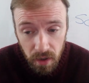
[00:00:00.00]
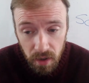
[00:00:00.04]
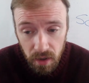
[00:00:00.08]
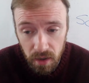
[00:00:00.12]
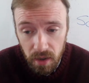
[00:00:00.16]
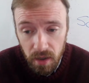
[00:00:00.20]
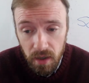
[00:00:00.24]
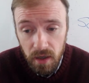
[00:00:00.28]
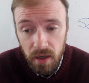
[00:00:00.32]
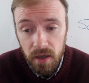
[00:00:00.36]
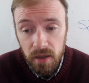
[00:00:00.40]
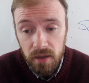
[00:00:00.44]

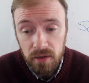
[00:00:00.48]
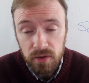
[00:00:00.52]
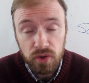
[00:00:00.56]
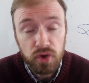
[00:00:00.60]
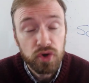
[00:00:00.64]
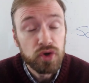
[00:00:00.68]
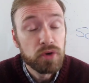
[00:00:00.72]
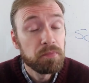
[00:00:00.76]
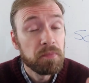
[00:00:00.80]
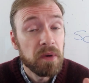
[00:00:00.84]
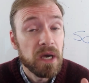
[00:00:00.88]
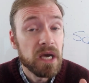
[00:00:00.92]

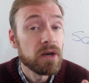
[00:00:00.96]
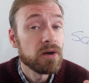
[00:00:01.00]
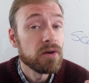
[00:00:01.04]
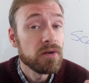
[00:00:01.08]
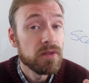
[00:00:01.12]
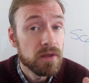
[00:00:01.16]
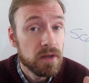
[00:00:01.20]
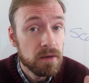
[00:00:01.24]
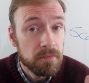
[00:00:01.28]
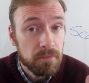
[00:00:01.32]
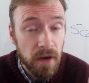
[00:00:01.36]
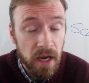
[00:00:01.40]
look better
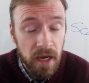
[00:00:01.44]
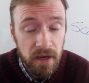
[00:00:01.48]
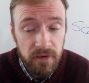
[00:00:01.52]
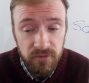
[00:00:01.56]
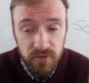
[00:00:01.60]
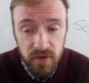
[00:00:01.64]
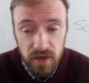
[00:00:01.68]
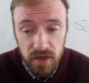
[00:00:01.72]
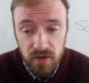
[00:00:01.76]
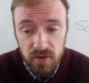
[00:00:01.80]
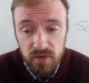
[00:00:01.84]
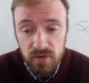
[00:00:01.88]
than my
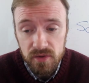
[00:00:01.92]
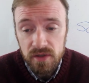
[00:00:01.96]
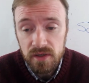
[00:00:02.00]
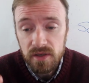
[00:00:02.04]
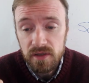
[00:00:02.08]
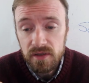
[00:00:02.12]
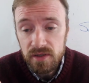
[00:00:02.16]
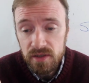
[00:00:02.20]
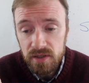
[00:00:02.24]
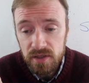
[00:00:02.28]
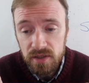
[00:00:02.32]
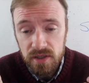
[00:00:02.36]
videos
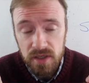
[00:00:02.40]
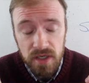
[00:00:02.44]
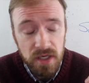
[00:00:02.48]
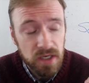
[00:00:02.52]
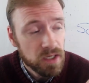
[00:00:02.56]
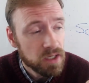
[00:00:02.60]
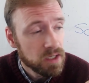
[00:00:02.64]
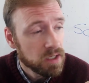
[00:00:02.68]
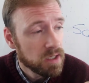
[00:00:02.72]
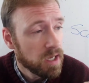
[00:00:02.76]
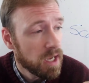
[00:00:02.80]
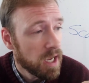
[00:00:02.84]
because
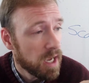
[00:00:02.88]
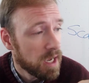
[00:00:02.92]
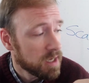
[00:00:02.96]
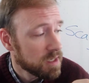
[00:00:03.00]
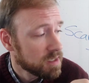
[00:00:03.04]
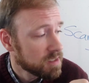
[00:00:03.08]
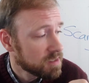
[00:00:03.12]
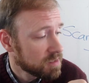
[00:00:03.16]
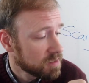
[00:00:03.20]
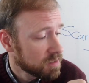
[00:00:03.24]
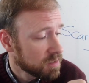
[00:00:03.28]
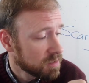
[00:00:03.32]
she
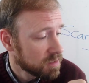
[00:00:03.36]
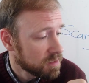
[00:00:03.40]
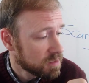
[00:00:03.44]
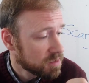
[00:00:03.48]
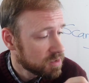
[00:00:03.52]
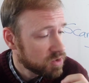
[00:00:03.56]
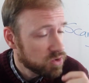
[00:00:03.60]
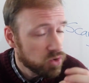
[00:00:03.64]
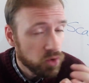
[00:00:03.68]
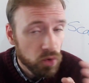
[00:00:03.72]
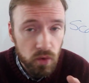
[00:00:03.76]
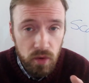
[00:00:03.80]
has a
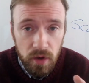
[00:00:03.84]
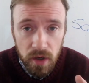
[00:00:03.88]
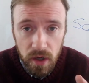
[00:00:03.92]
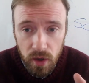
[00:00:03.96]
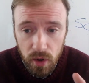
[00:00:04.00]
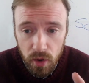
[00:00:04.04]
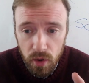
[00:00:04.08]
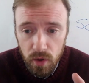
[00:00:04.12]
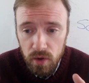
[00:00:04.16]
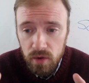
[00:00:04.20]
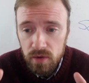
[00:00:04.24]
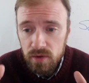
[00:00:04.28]

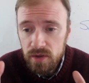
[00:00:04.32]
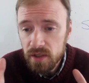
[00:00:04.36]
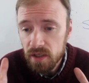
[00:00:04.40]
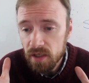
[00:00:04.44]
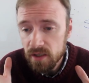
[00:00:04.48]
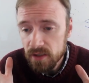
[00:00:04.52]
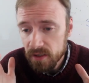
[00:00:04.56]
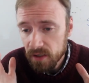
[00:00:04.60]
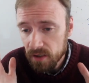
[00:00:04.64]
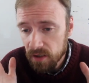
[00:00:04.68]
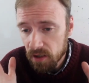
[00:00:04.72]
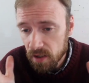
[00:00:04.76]
studio, she
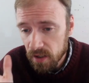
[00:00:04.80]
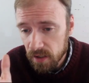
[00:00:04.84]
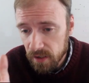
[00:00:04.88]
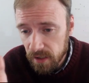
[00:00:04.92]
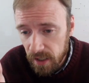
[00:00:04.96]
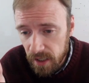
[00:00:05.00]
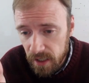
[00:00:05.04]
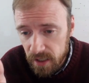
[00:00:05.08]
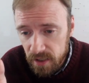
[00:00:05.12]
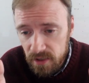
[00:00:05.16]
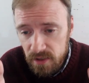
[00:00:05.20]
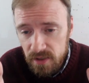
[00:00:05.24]
has a lot of
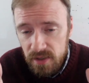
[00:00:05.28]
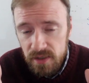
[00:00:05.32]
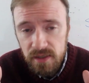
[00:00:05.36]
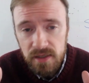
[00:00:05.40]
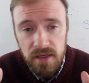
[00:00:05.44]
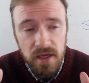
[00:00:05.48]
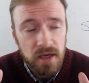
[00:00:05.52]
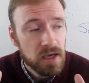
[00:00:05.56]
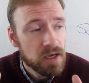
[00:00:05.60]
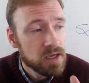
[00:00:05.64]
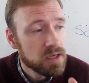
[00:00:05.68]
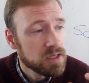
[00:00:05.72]
lights,
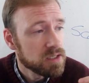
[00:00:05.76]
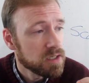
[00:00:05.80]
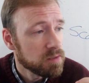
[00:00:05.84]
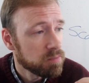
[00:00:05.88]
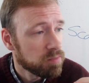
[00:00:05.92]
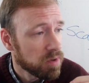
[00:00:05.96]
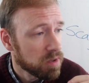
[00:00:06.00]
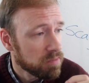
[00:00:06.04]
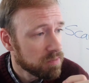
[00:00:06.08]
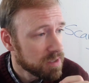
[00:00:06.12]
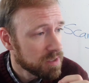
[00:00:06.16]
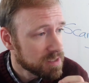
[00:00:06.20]
she
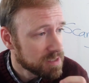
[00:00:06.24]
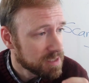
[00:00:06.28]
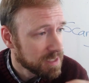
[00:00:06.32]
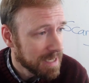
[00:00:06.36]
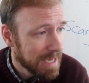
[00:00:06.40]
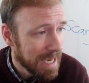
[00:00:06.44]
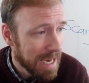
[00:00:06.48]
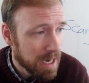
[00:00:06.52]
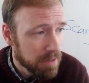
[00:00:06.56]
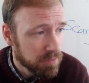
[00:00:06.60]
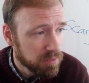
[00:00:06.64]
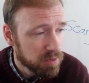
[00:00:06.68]
probably has a
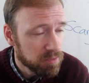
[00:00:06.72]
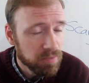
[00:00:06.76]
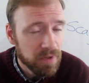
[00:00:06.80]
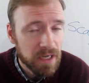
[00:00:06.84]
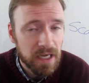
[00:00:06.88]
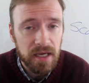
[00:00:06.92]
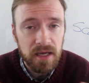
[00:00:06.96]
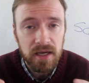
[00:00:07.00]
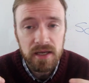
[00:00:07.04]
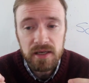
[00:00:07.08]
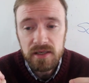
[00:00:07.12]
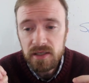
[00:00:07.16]

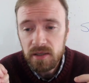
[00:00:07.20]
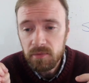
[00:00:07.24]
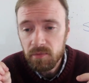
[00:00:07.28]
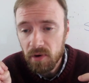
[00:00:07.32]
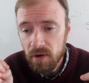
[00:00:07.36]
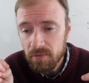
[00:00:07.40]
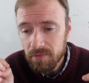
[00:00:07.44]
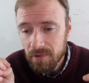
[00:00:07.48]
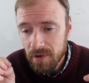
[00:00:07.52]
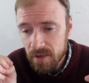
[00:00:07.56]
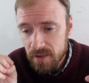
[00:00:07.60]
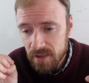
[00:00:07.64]
cameraman, she
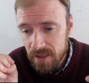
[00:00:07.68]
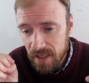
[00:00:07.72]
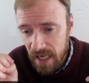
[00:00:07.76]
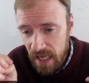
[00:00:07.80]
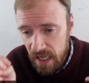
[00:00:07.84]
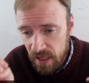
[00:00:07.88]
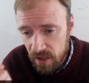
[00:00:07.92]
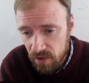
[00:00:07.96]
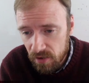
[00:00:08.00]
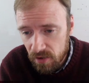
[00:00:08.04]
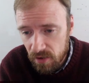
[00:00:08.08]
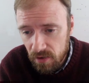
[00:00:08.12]
probably has an
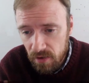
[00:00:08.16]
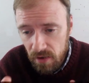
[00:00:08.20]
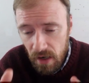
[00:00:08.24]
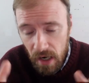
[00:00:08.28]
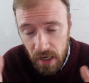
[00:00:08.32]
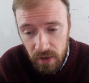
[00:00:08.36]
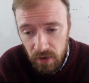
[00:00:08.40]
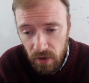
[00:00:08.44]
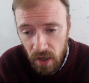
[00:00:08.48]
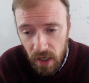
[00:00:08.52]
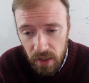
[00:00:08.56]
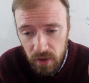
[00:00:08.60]
editor,
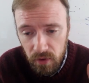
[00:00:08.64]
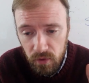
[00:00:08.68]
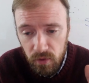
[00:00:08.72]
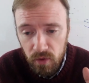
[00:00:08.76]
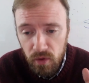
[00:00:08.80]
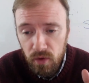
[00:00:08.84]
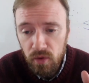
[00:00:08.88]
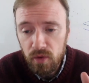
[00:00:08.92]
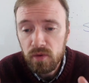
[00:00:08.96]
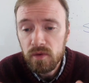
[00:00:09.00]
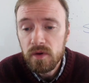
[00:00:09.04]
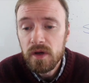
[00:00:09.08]
I don't
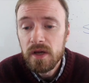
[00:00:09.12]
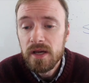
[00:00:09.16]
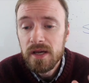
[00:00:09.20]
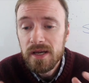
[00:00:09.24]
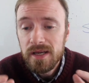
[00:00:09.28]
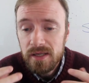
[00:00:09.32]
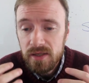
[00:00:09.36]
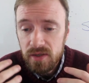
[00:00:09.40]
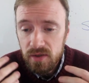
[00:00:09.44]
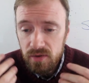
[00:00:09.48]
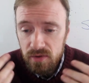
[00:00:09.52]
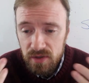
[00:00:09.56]
know.
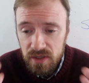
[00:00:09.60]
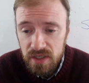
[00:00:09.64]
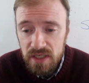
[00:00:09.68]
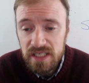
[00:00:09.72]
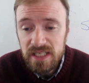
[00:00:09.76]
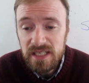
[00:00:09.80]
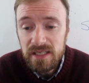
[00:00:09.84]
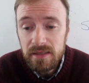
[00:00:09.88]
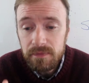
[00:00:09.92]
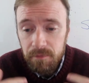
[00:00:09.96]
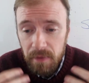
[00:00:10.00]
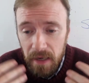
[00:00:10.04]
So
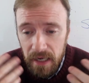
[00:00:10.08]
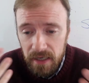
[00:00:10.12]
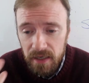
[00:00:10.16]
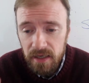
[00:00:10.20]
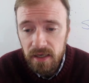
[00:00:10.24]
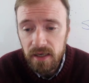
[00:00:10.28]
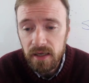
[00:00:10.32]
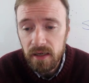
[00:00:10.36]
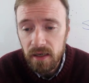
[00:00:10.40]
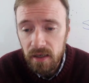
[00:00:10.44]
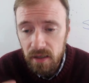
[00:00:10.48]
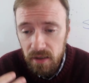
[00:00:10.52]
she's
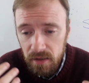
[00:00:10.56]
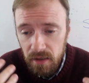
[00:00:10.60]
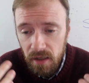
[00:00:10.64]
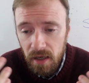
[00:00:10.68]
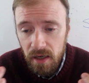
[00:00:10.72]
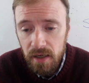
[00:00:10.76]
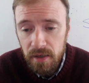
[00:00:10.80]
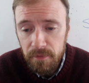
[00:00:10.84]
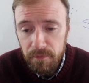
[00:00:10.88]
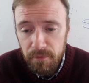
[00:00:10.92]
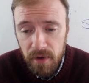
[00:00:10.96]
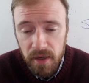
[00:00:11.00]
spending a
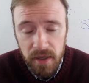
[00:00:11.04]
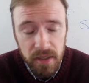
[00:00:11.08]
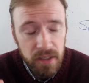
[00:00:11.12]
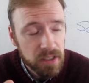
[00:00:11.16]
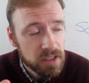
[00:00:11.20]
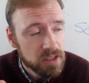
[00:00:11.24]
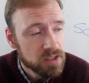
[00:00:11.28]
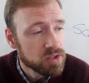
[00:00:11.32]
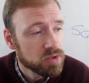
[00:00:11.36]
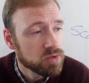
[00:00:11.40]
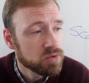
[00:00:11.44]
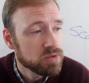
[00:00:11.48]
lot of
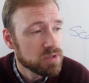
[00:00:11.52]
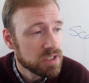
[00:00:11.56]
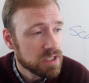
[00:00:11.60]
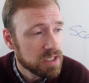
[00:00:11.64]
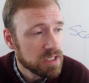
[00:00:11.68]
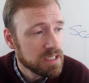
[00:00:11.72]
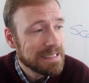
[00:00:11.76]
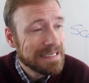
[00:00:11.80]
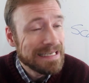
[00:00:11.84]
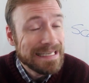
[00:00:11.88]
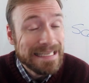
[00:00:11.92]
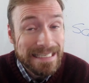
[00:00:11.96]
money, so
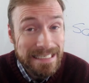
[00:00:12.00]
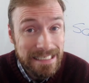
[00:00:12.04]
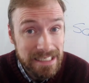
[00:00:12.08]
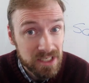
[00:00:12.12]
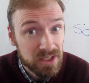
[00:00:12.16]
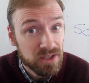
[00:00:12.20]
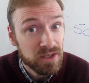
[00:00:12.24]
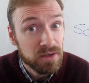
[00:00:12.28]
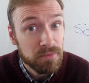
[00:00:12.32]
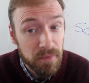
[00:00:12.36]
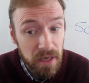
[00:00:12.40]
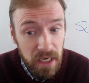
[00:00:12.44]
she needs
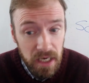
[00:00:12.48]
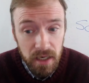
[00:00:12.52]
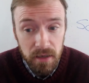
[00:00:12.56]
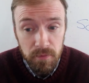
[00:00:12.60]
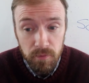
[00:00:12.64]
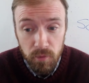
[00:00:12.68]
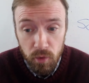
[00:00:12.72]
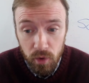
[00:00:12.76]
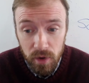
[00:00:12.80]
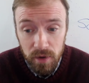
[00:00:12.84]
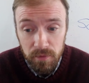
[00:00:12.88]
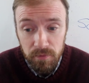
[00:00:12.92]
to make
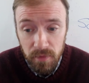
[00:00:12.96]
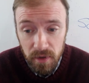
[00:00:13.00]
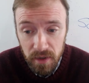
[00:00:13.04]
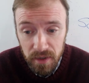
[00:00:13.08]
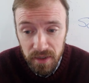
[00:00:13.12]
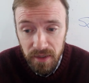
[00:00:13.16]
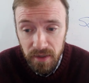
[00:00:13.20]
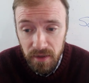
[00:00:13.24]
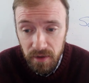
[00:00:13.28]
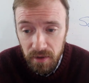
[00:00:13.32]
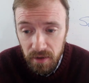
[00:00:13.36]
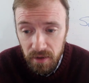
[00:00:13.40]
more
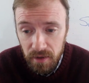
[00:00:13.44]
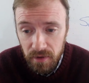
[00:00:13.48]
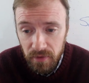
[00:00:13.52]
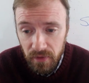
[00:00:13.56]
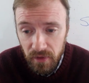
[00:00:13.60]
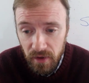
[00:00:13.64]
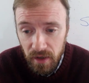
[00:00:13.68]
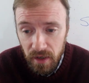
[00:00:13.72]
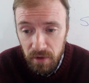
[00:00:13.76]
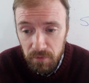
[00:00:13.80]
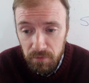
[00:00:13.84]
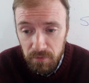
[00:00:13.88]
money
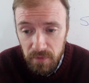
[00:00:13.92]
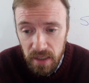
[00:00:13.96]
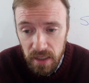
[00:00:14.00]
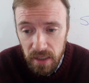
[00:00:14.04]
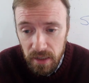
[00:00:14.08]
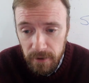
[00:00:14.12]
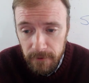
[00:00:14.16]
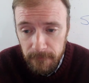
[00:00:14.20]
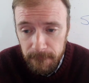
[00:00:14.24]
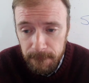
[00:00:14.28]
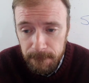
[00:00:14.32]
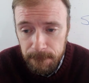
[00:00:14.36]
than
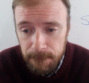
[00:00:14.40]
me.